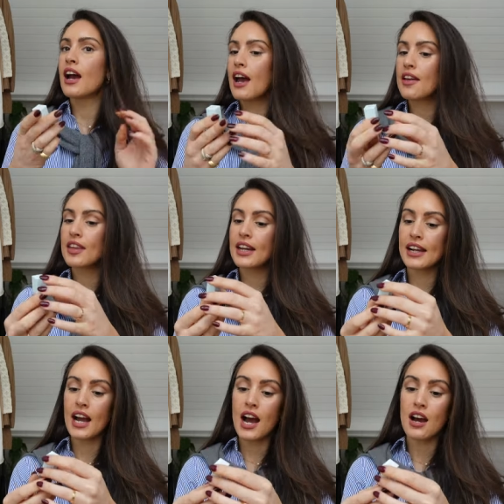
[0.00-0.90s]
And then I
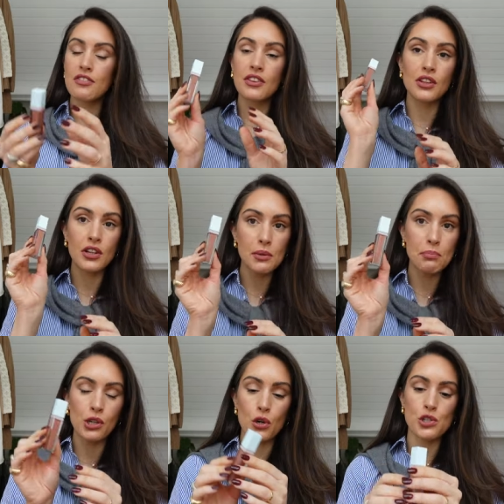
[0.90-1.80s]
have the
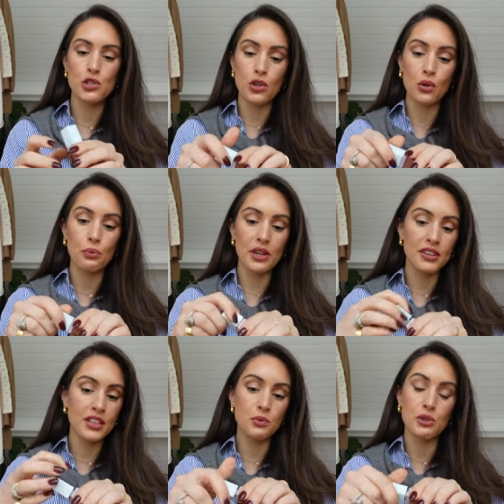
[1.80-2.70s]
lip gloss to go
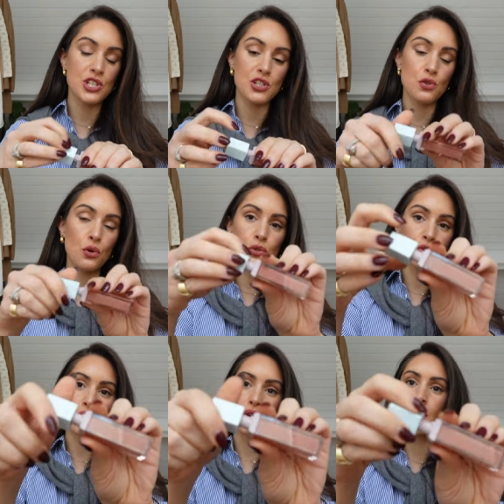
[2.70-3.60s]
with it, which is
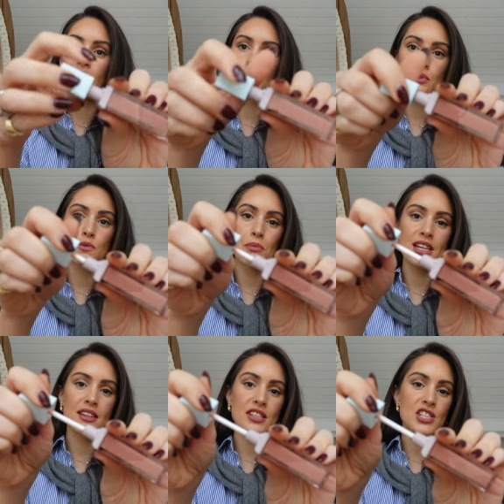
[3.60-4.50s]
also, it was
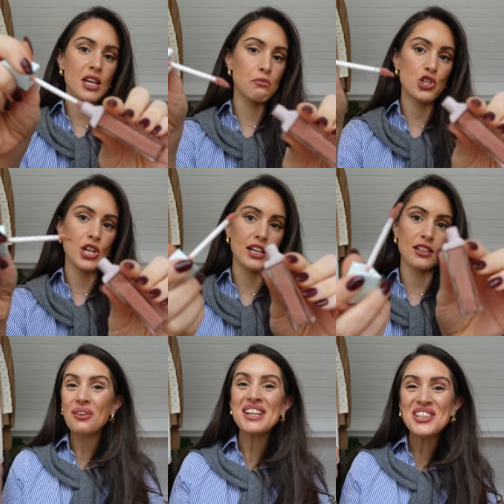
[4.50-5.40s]
made in the same
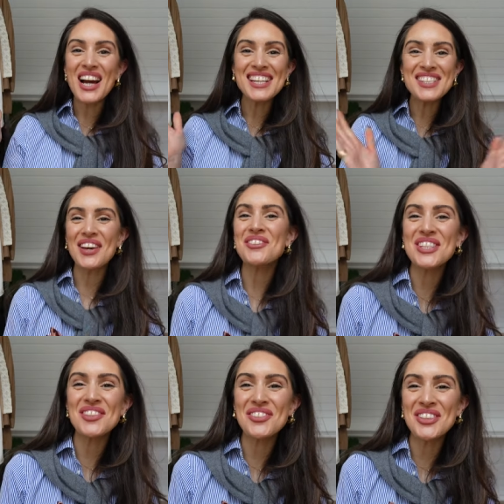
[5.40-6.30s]
shade. Alright you guys, that
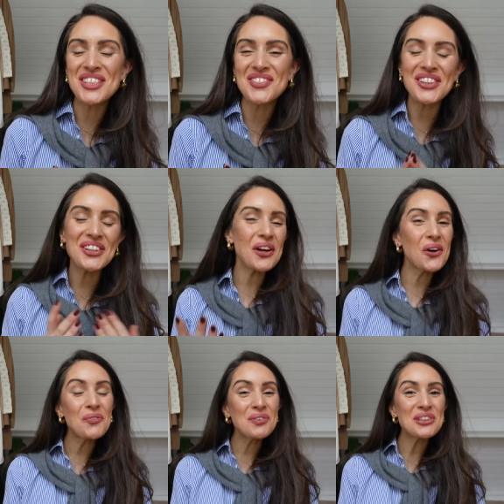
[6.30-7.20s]
was it for this video. I
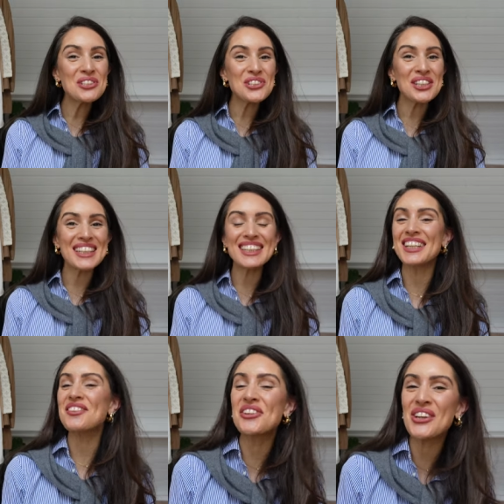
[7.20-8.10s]
hope you enjoyed it.
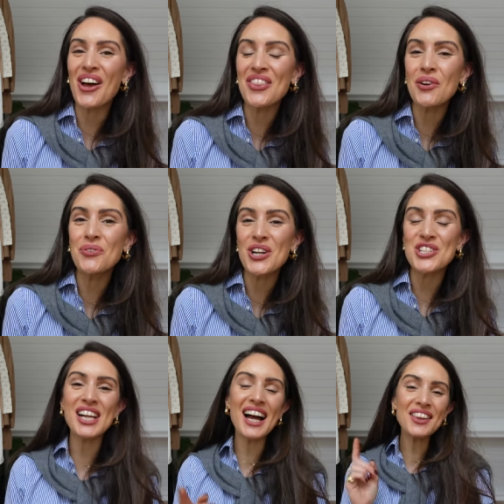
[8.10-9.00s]
And if you're not done
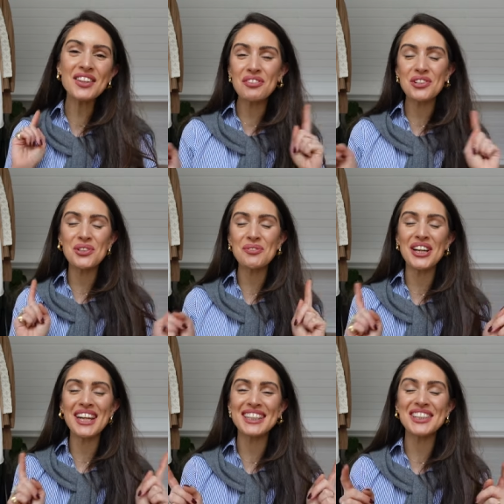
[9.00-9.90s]
watching, I'll leave you two more
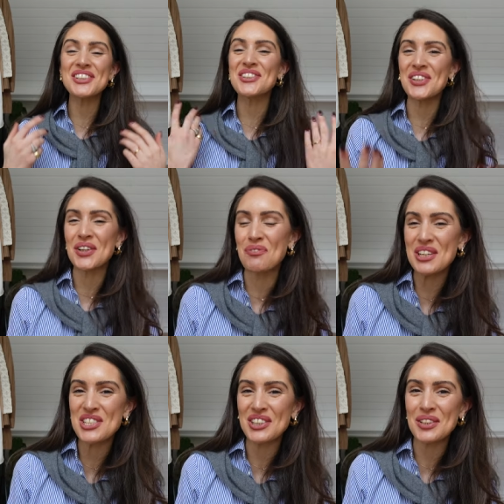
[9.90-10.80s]
in here so you can
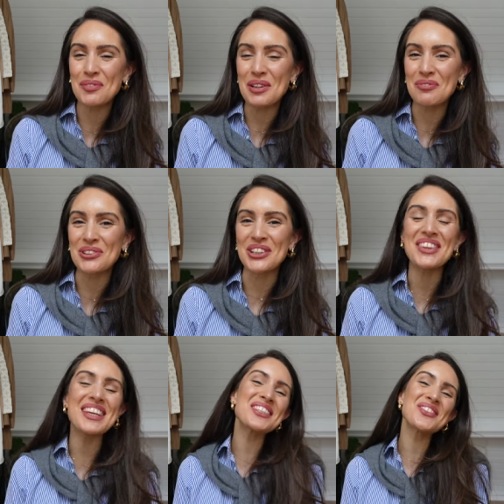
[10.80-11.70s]
binge a little bit more.
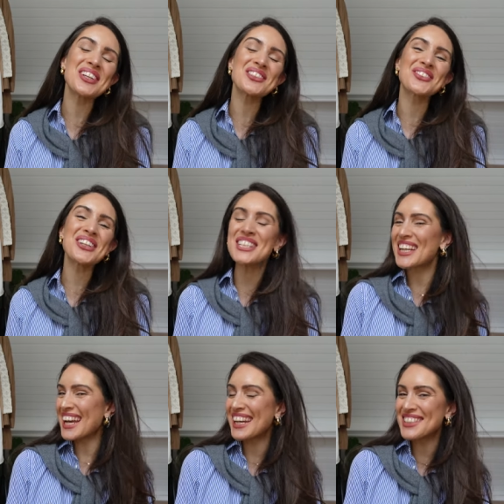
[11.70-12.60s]
Thanks so much for
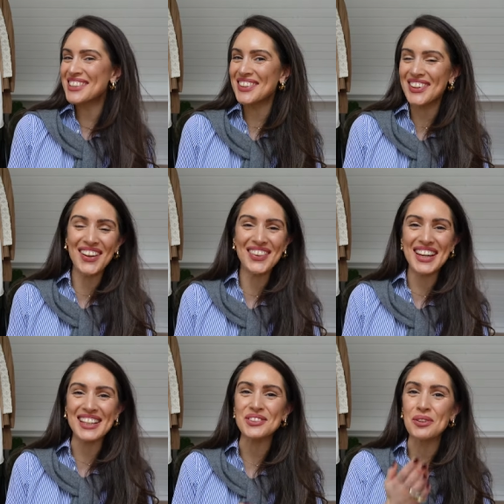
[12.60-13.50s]
watching and I'll see you on the
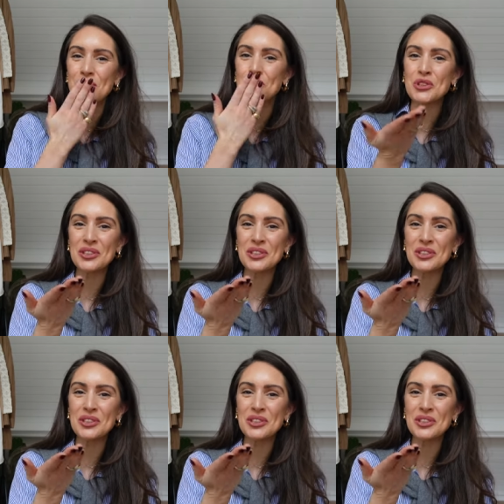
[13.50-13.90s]
next one.